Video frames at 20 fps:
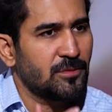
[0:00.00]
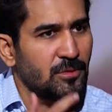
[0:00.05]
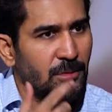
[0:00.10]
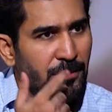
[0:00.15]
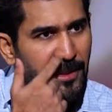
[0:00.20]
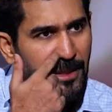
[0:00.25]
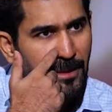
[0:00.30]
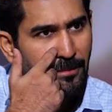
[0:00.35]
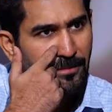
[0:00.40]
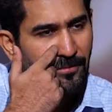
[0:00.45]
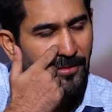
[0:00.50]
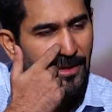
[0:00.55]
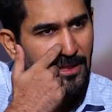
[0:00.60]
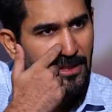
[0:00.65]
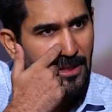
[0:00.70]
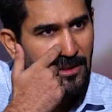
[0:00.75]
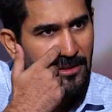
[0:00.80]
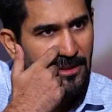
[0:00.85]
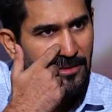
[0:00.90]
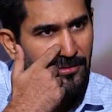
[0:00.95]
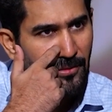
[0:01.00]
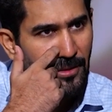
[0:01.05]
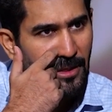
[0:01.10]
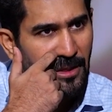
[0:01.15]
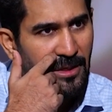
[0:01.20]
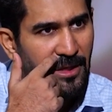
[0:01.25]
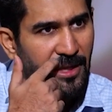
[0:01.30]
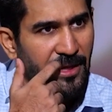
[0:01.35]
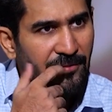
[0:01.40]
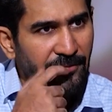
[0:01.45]
become very successful
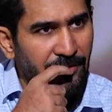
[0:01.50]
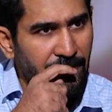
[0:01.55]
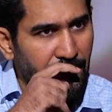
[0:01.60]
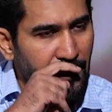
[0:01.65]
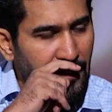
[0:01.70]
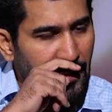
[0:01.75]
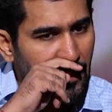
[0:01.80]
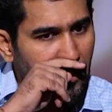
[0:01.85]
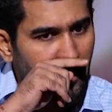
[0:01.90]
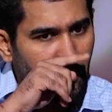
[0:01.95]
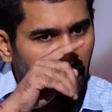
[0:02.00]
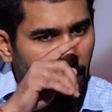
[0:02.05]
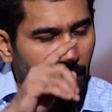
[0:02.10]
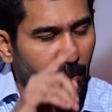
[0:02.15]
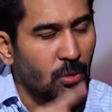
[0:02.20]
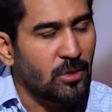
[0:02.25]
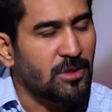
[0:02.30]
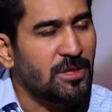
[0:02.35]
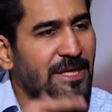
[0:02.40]
in life, more